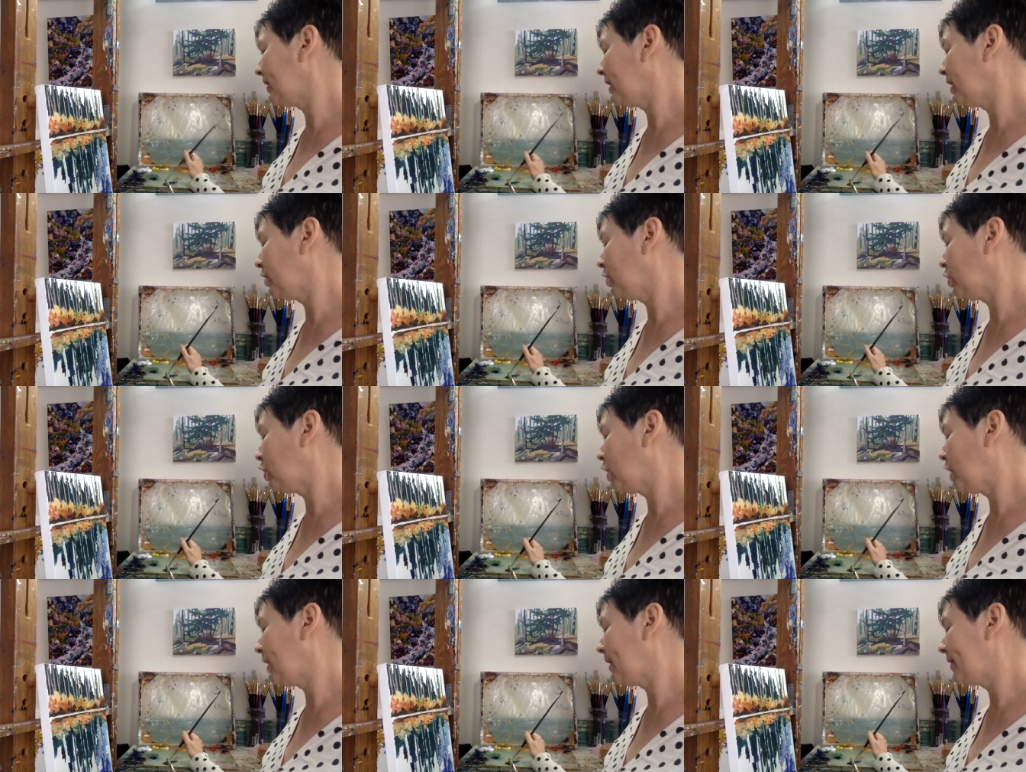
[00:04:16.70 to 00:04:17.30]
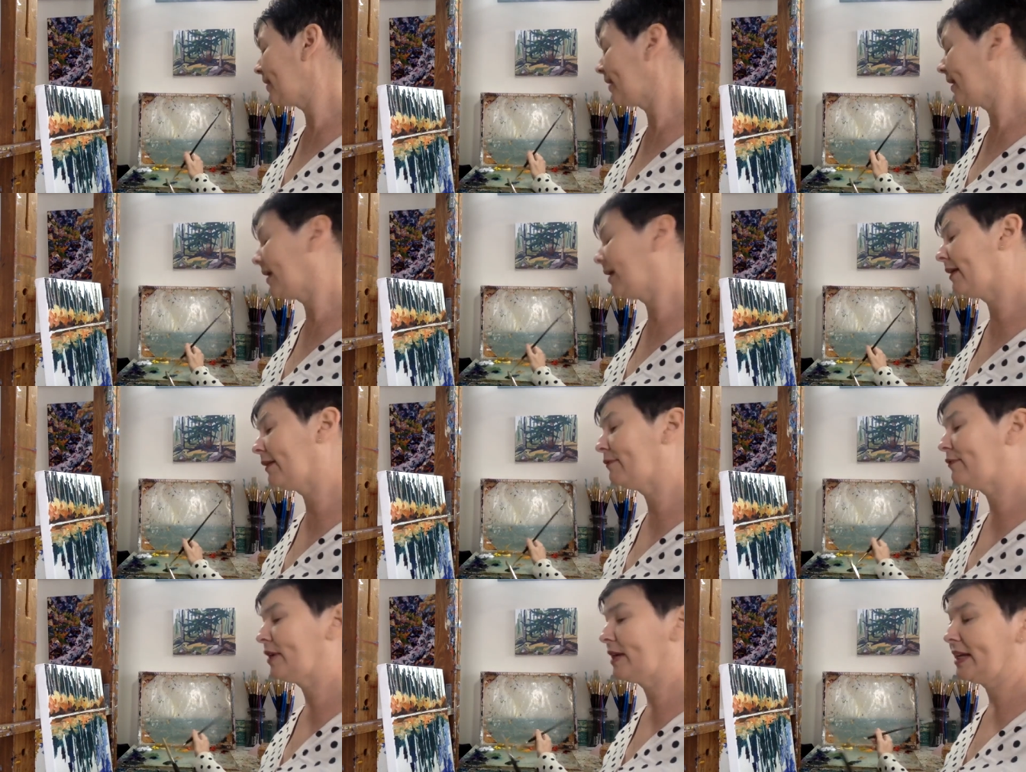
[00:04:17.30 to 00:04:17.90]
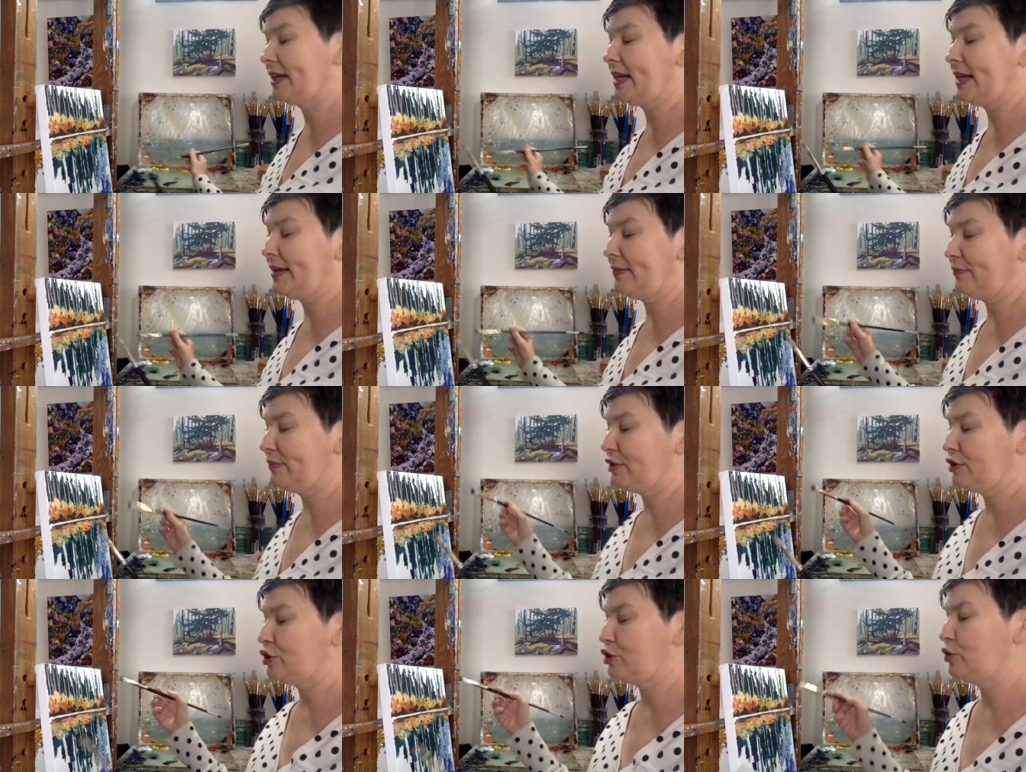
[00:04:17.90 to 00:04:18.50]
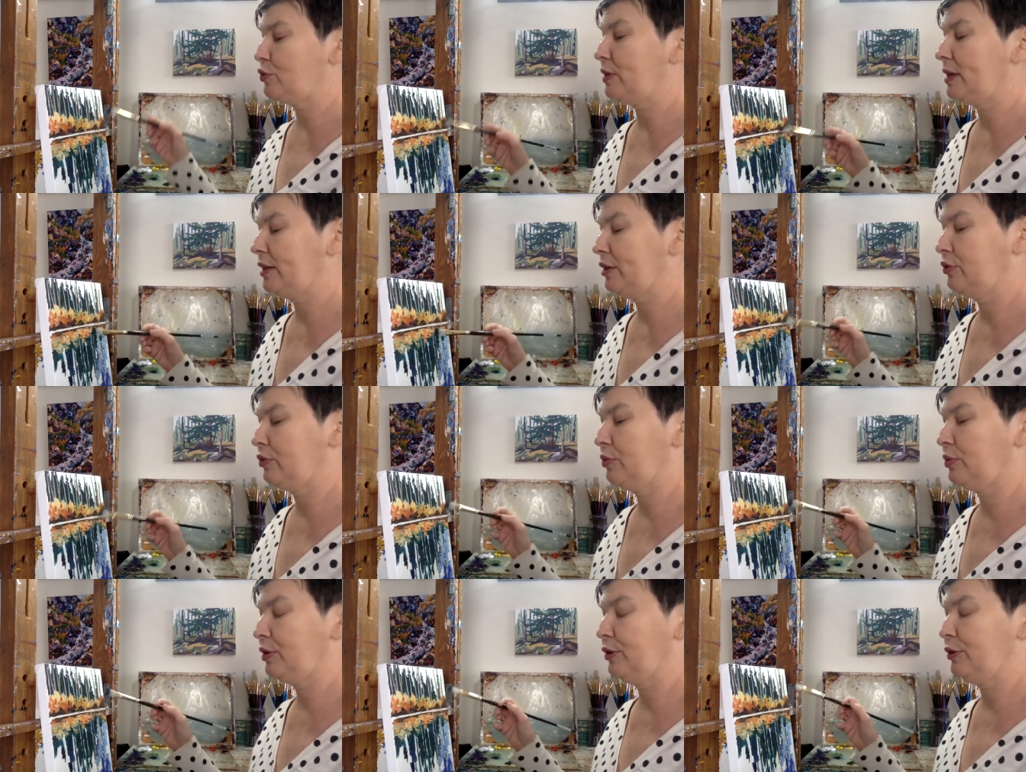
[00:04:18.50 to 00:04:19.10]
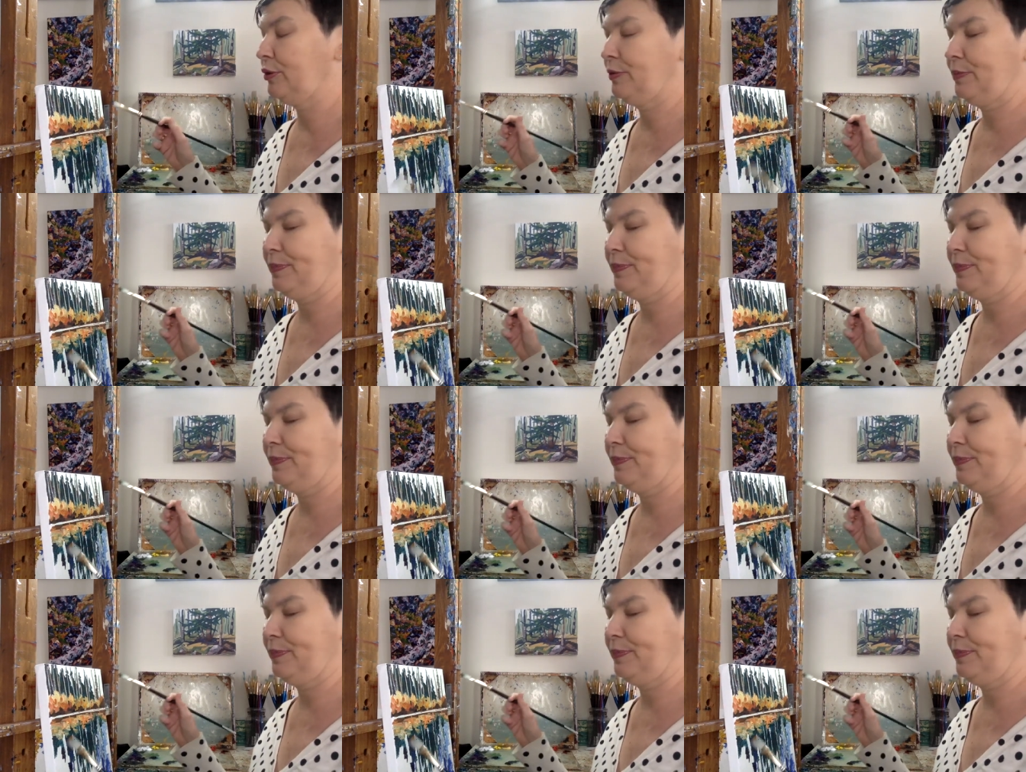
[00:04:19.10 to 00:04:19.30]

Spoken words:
a lot of canvas showing through.